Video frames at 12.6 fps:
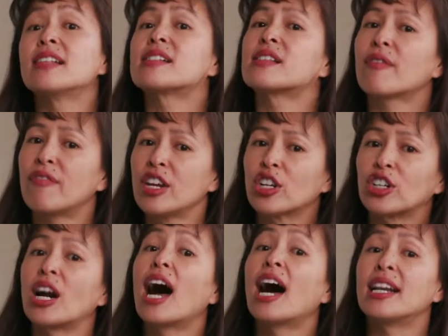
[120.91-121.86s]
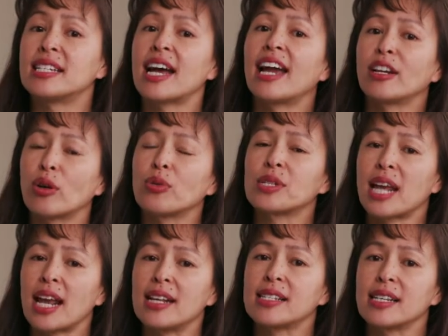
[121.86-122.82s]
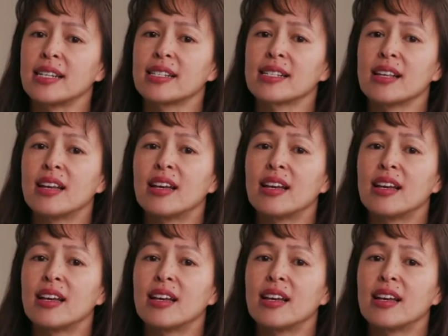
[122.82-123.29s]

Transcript: in severe undiagnosed cases.